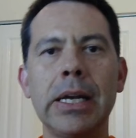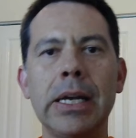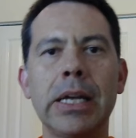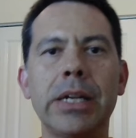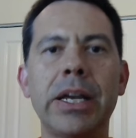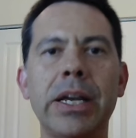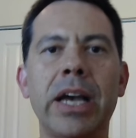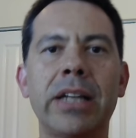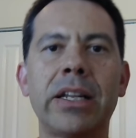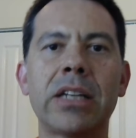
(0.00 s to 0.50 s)

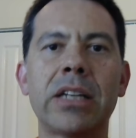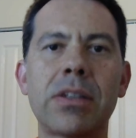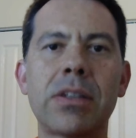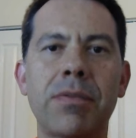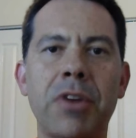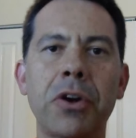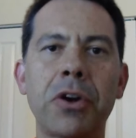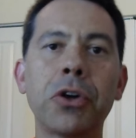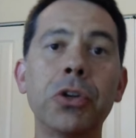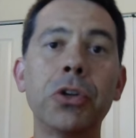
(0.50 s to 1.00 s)
Yeah, that's a
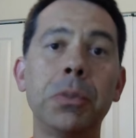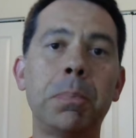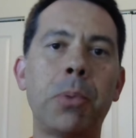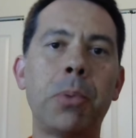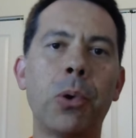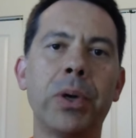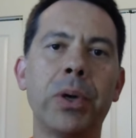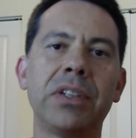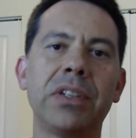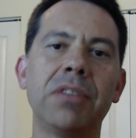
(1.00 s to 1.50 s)
very good
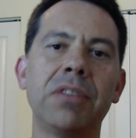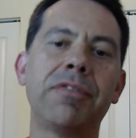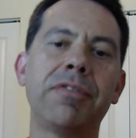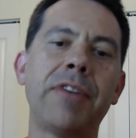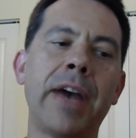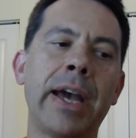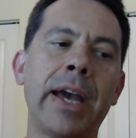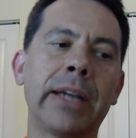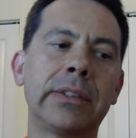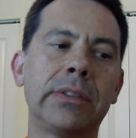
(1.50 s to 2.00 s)
point. In
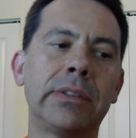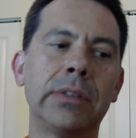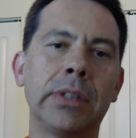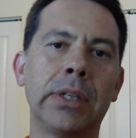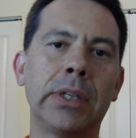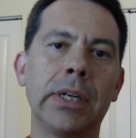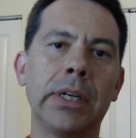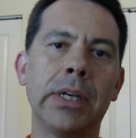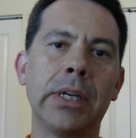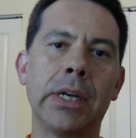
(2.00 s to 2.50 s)
fact, uh,
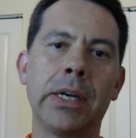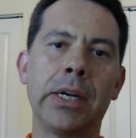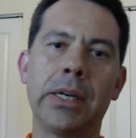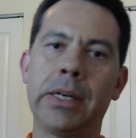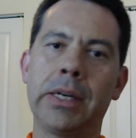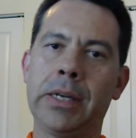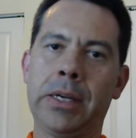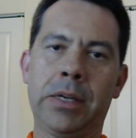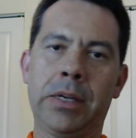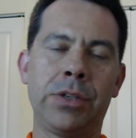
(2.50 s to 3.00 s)
uh,
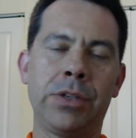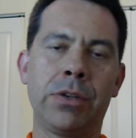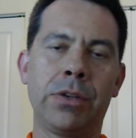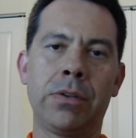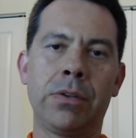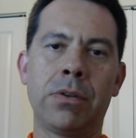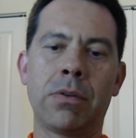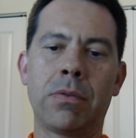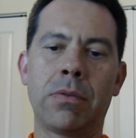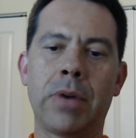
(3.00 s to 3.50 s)
uh
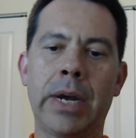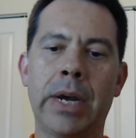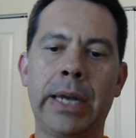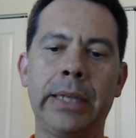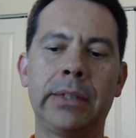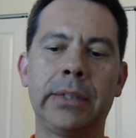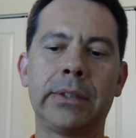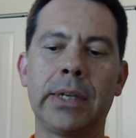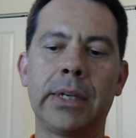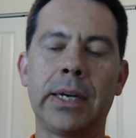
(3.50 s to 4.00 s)
you, are
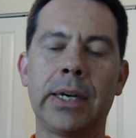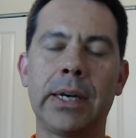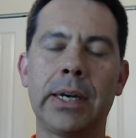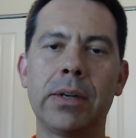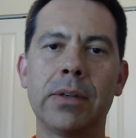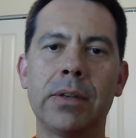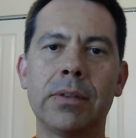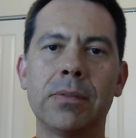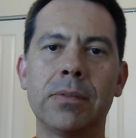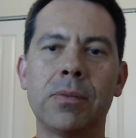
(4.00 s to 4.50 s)
right. Uh,
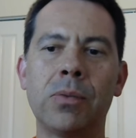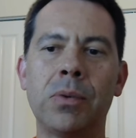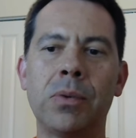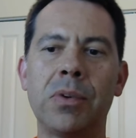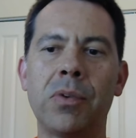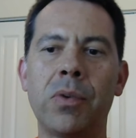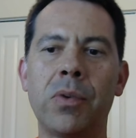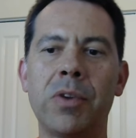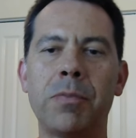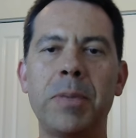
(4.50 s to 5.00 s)

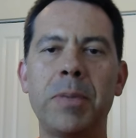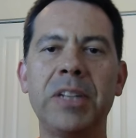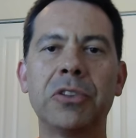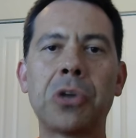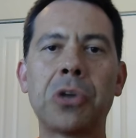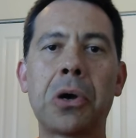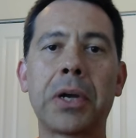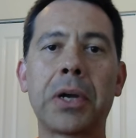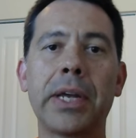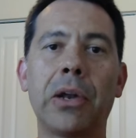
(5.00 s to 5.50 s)
we've been
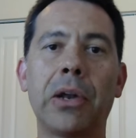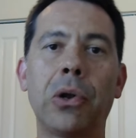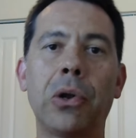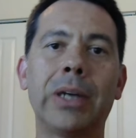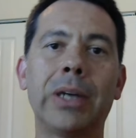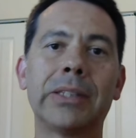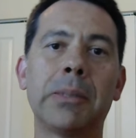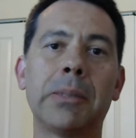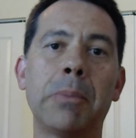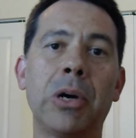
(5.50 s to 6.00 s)
talking a
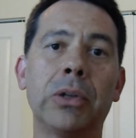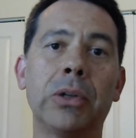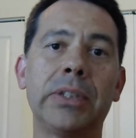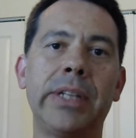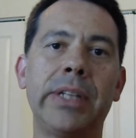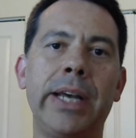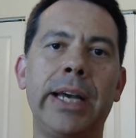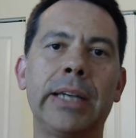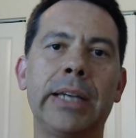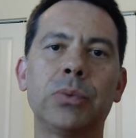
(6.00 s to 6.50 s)
lot about
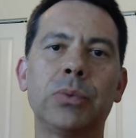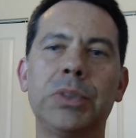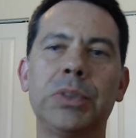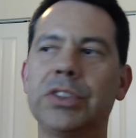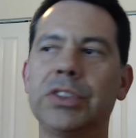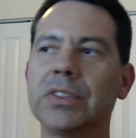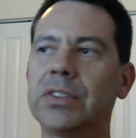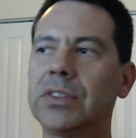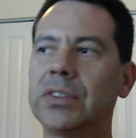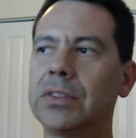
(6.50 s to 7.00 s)
that. We
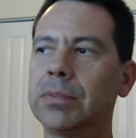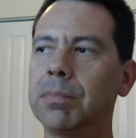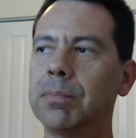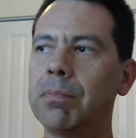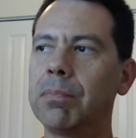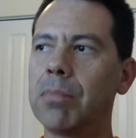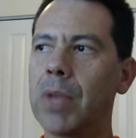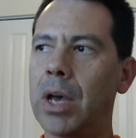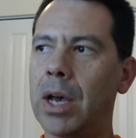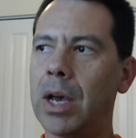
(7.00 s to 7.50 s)
just,
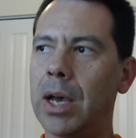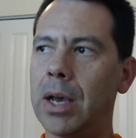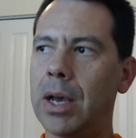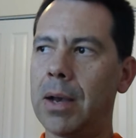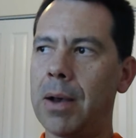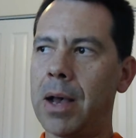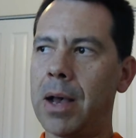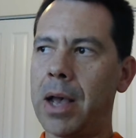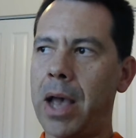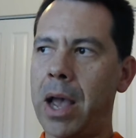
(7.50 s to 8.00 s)
uh, uh,
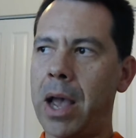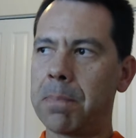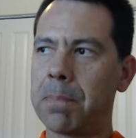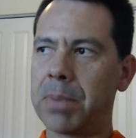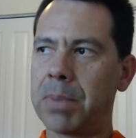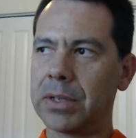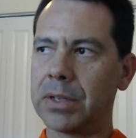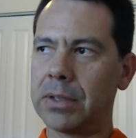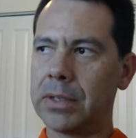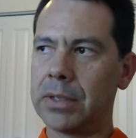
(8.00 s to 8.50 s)
I,
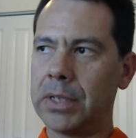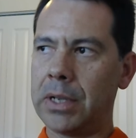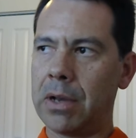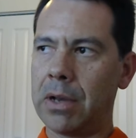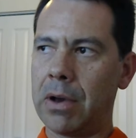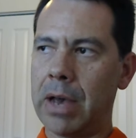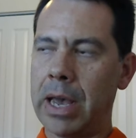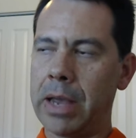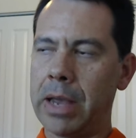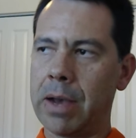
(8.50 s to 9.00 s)
you know,
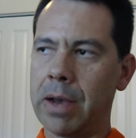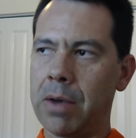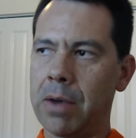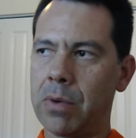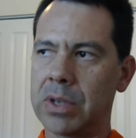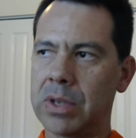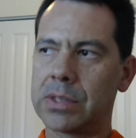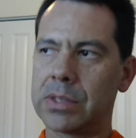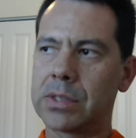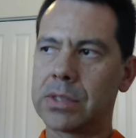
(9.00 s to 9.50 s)
I, I,
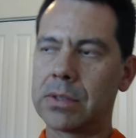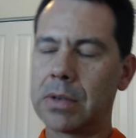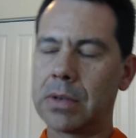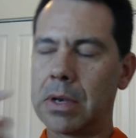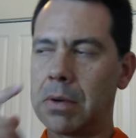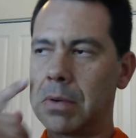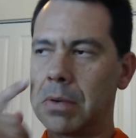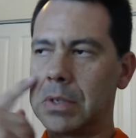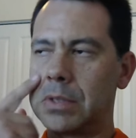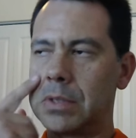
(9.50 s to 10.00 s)
was,
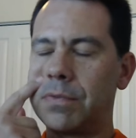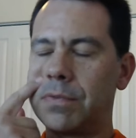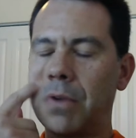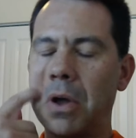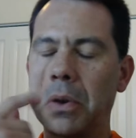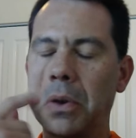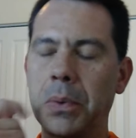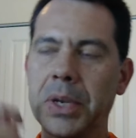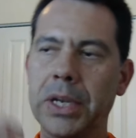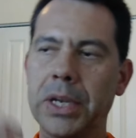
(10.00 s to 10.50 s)
I was
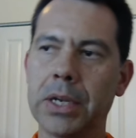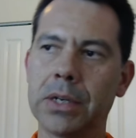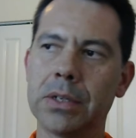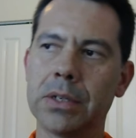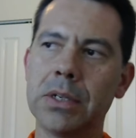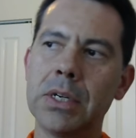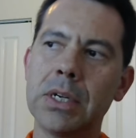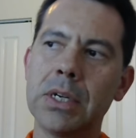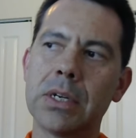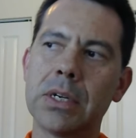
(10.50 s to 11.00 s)
following
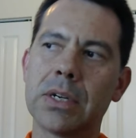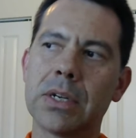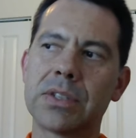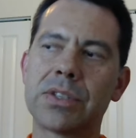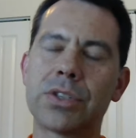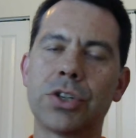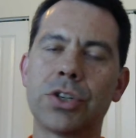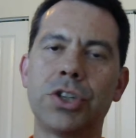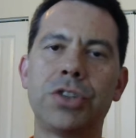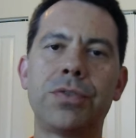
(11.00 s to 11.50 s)
a
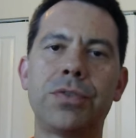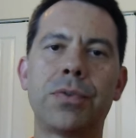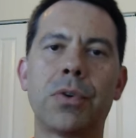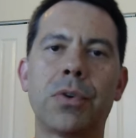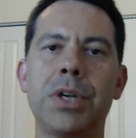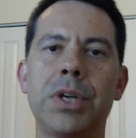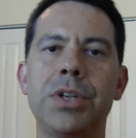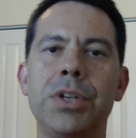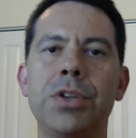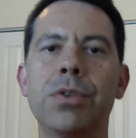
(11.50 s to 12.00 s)
search
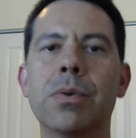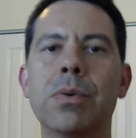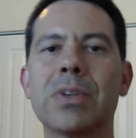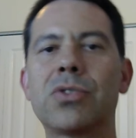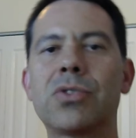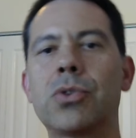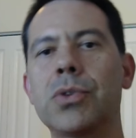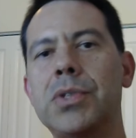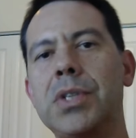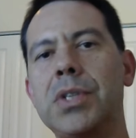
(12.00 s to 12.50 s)
for a new
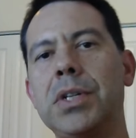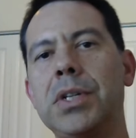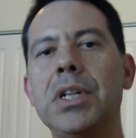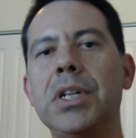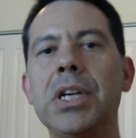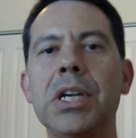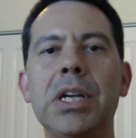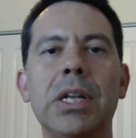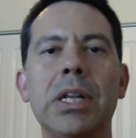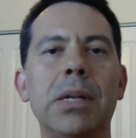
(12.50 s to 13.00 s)
associate
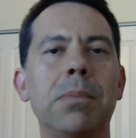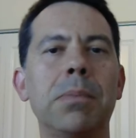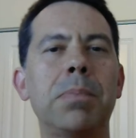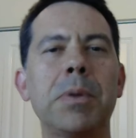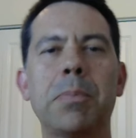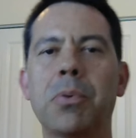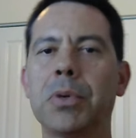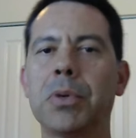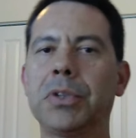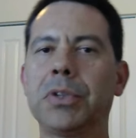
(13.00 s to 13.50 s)
dean, and
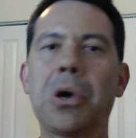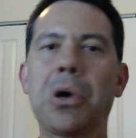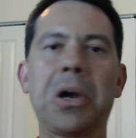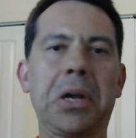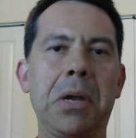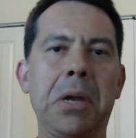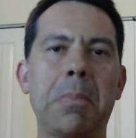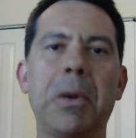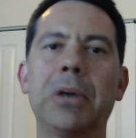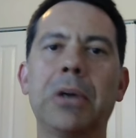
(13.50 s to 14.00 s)
people were
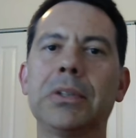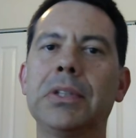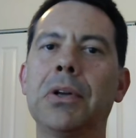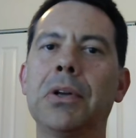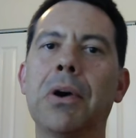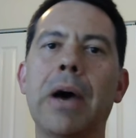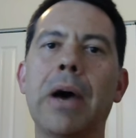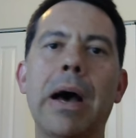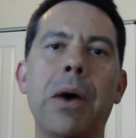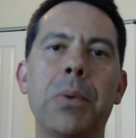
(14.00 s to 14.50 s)
talking about, you
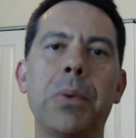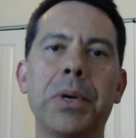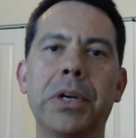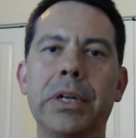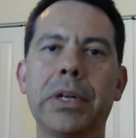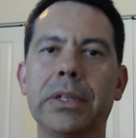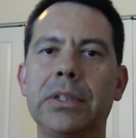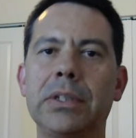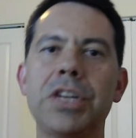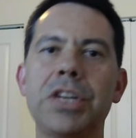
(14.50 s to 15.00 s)
know, how we're
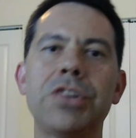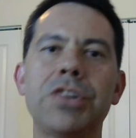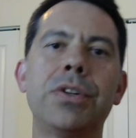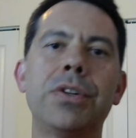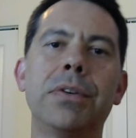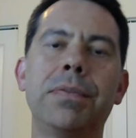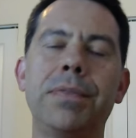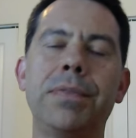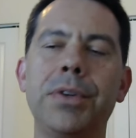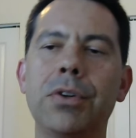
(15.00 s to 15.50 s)
going to teach
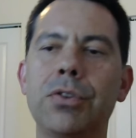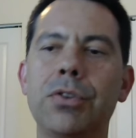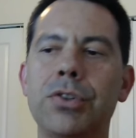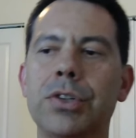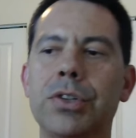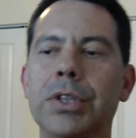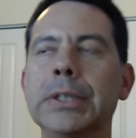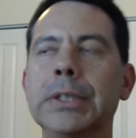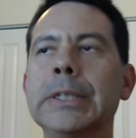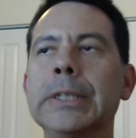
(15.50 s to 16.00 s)
the
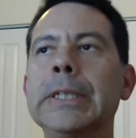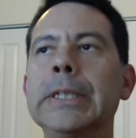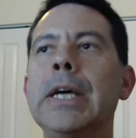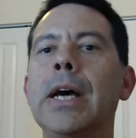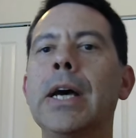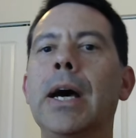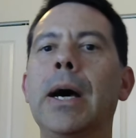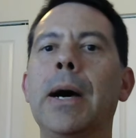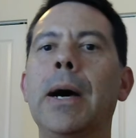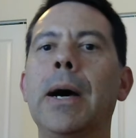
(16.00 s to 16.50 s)
future.
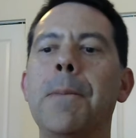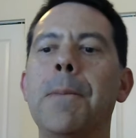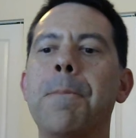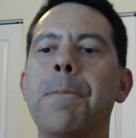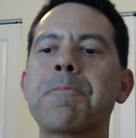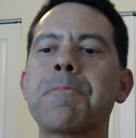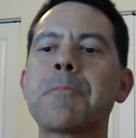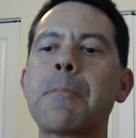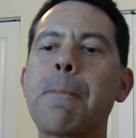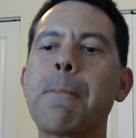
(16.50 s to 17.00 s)
Um,
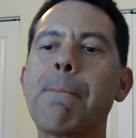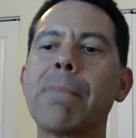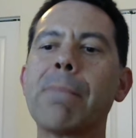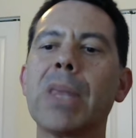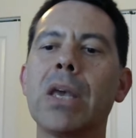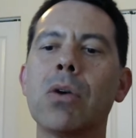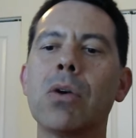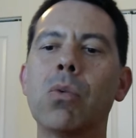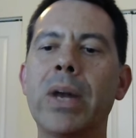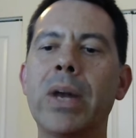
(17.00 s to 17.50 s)

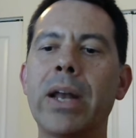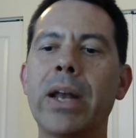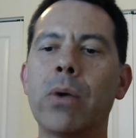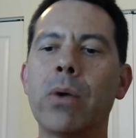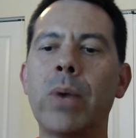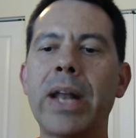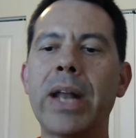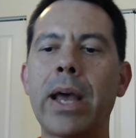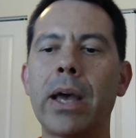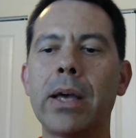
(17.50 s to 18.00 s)
when I,
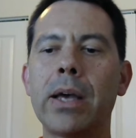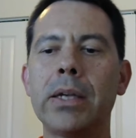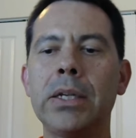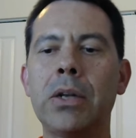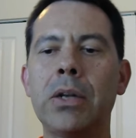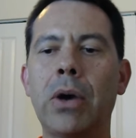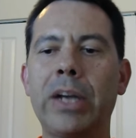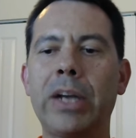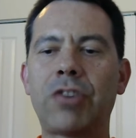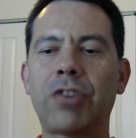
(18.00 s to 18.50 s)
when I, you
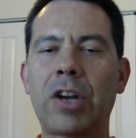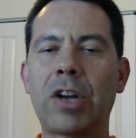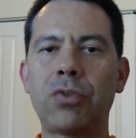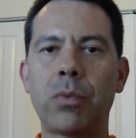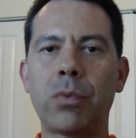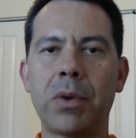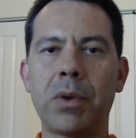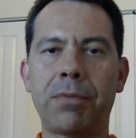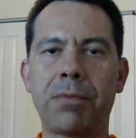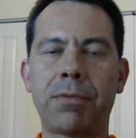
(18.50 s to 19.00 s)
know, I try
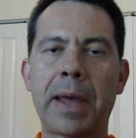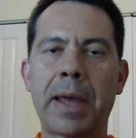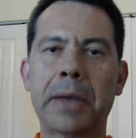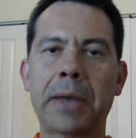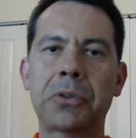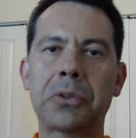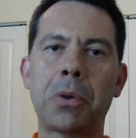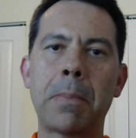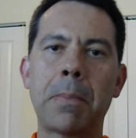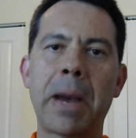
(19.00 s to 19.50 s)
to
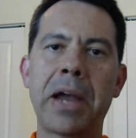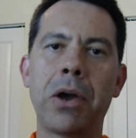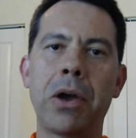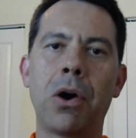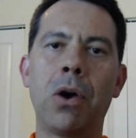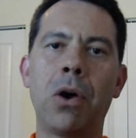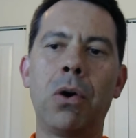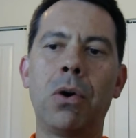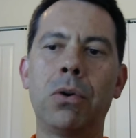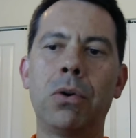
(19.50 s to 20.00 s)
reflect on my
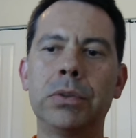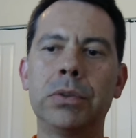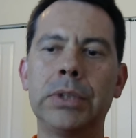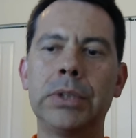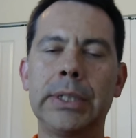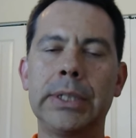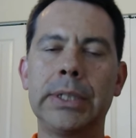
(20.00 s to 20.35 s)
own,